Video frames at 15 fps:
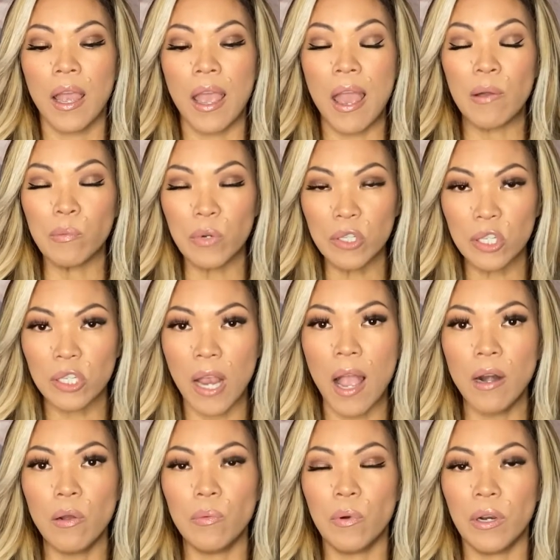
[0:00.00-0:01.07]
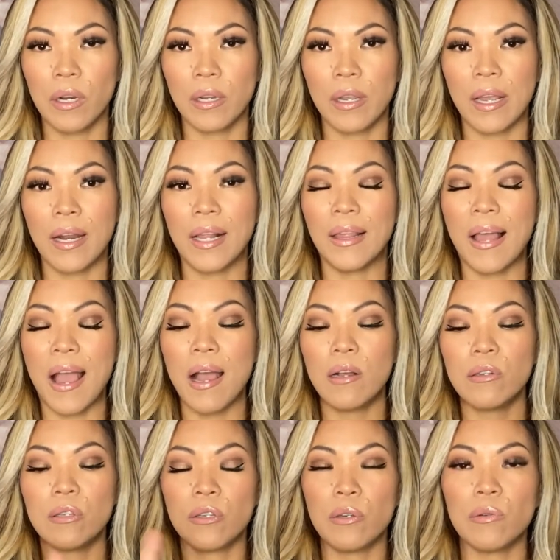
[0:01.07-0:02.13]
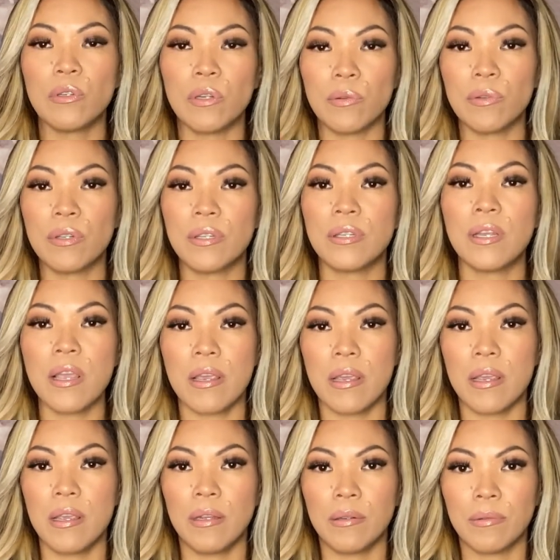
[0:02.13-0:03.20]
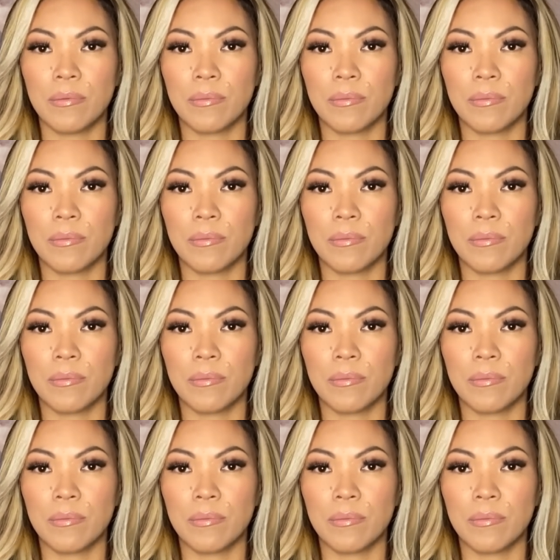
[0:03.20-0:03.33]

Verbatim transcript: And with shadow work, it allows you to see